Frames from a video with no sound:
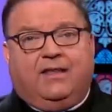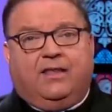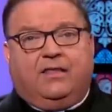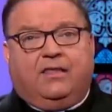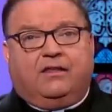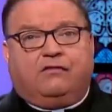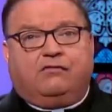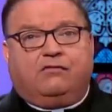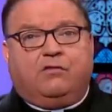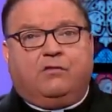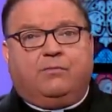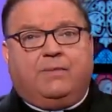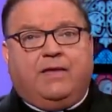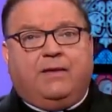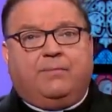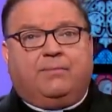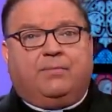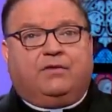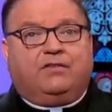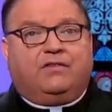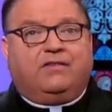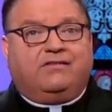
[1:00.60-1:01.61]
that drew
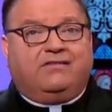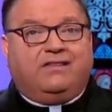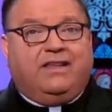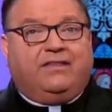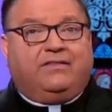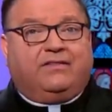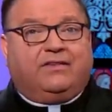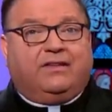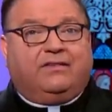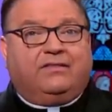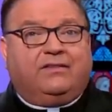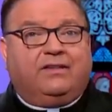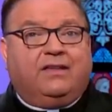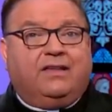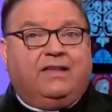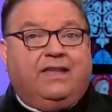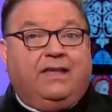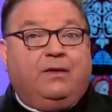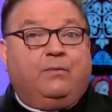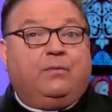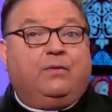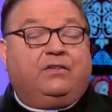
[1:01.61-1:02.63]
people to Jesus.
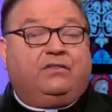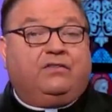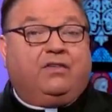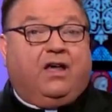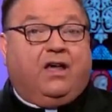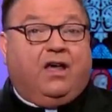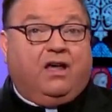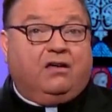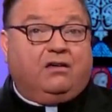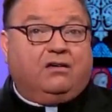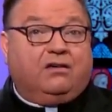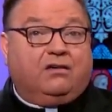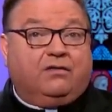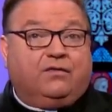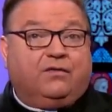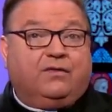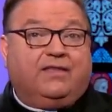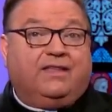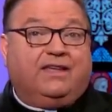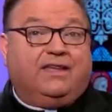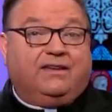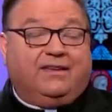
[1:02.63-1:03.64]
It was the hunger
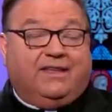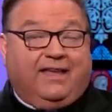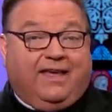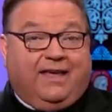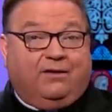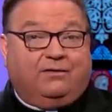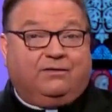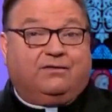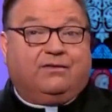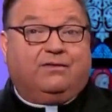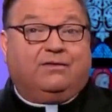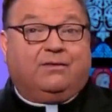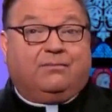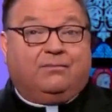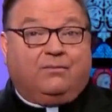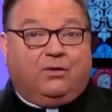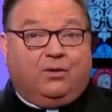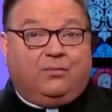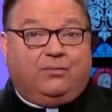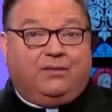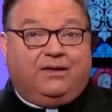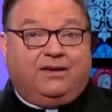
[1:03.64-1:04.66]
for the encounter, the
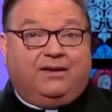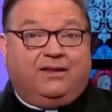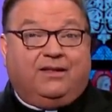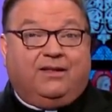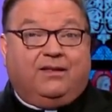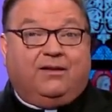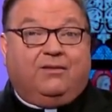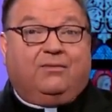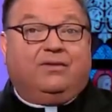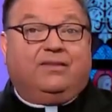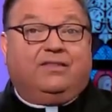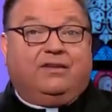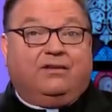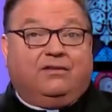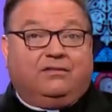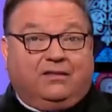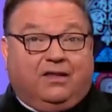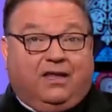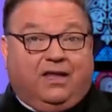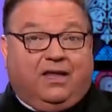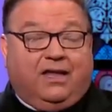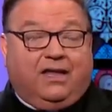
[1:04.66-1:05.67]
moment where their
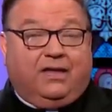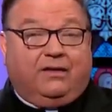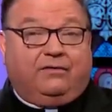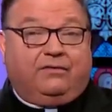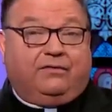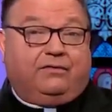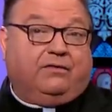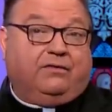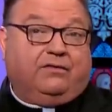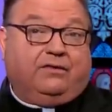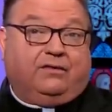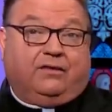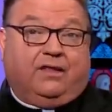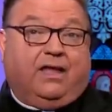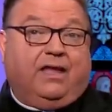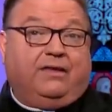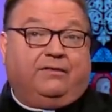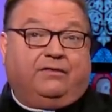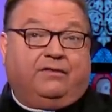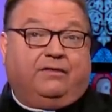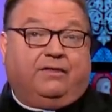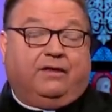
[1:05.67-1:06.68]
lives or the
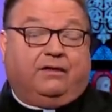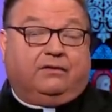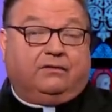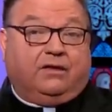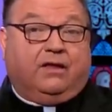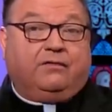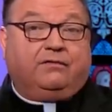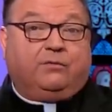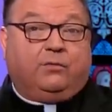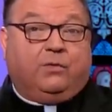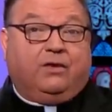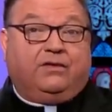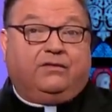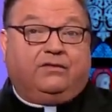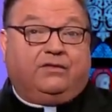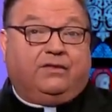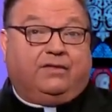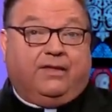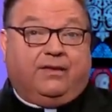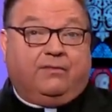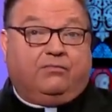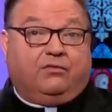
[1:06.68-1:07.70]
lives of their loved ones
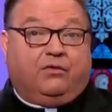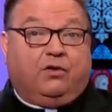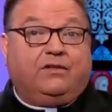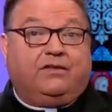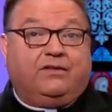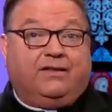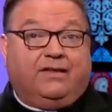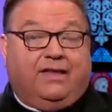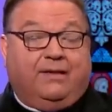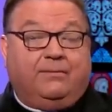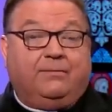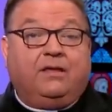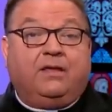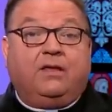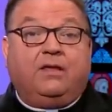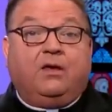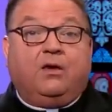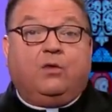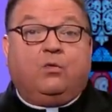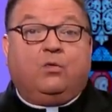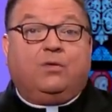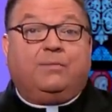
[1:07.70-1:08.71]
that they brought to him
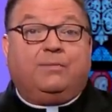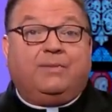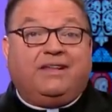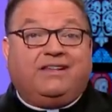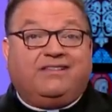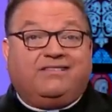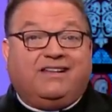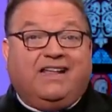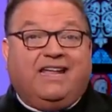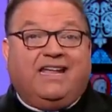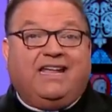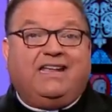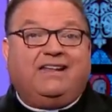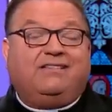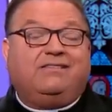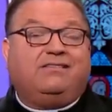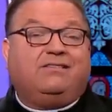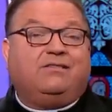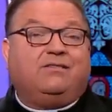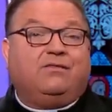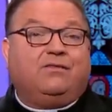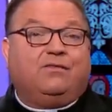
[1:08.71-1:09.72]
would be
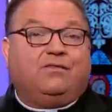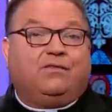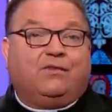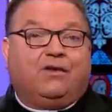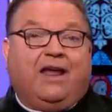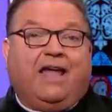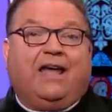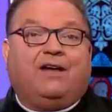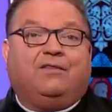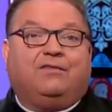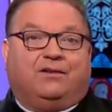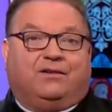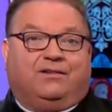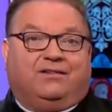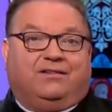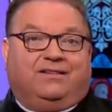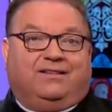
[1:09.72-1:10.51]
changed forever.